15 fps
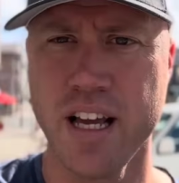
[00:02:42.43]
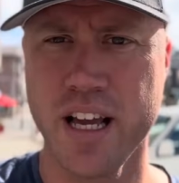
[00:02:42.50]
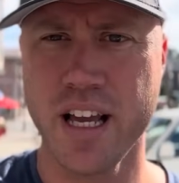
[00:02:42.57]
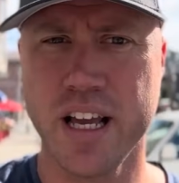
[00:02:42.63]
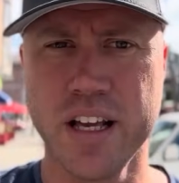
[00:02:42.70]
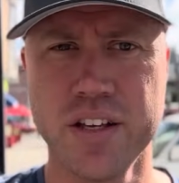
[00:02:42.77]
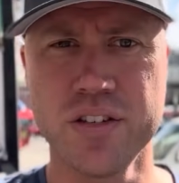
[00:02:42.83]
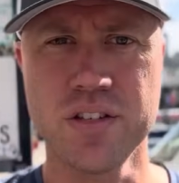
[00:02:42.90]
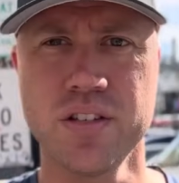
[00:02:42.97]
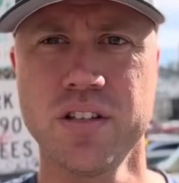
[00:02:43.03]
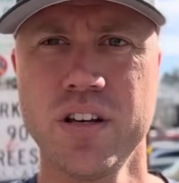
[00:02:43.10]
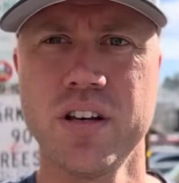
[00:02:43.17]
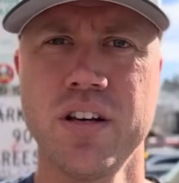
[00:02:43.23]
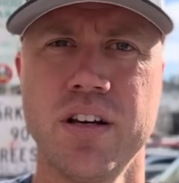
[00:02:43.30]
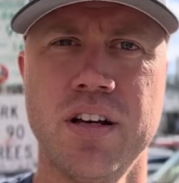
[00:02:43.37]
is,
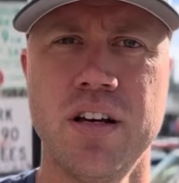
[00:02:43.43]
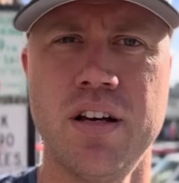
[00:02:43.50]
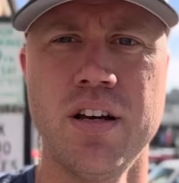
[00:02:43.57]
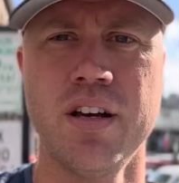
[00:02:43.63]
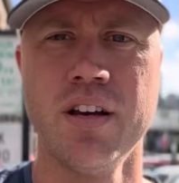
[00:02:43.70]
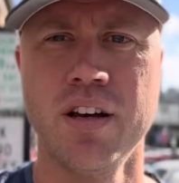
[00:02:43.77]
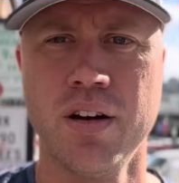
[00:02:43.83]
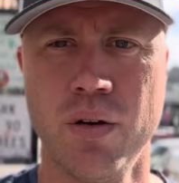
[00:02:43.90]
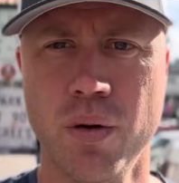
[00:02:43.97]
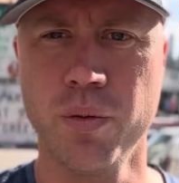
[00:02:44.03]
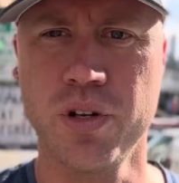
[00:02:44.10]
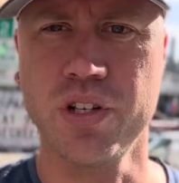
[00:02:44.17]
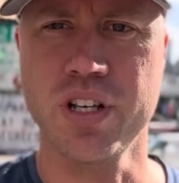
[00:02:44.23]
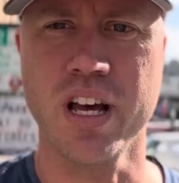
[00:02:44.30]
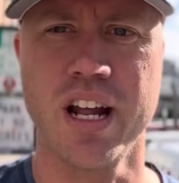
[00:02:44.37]
we'll
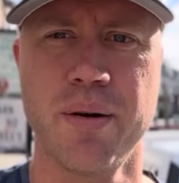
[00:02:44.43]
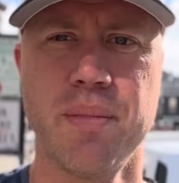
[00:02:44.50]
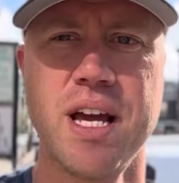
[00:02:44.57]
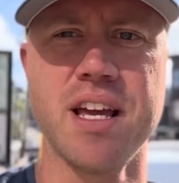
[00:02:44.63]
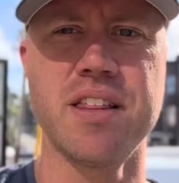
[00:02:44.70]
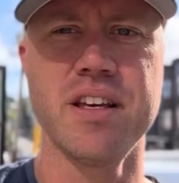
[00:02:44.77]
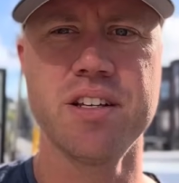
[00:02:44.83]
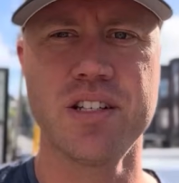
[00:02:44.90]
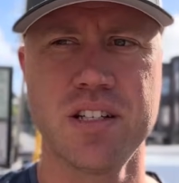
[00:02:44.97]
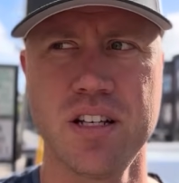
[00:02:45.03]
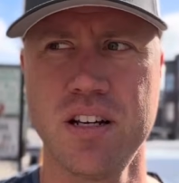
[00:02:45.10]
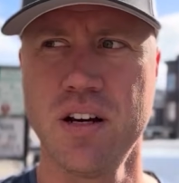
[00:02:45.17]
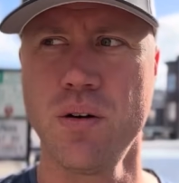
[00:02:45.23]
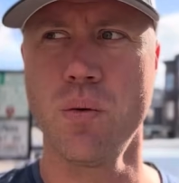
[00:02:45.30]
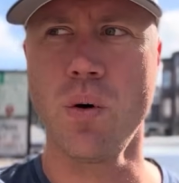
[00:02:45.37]
just kind of make this
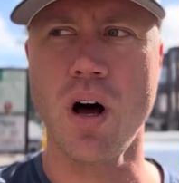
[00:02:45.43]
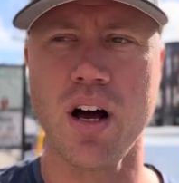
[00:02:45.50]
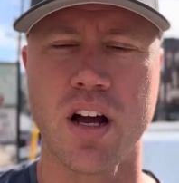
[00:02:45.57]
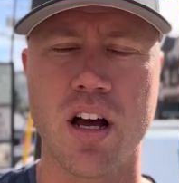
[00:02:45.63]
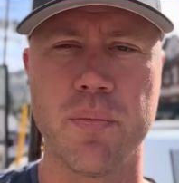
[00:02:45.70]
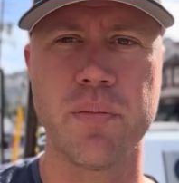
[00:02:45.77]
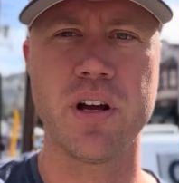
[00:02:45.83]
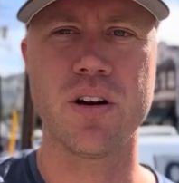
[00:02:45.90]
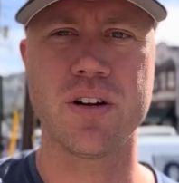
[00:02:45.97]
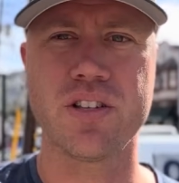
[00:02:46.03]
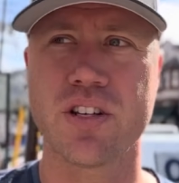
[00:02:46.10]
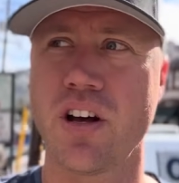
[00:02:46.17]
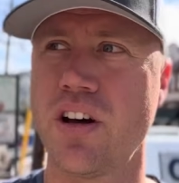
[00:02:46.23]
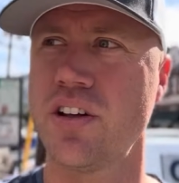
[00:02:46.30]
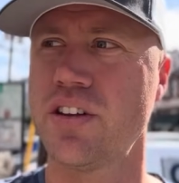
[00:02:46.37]
walk up here. It's
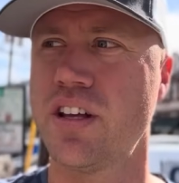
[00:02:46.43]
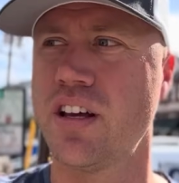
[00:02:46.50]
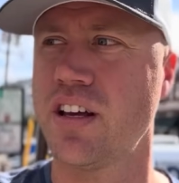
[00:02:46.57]
called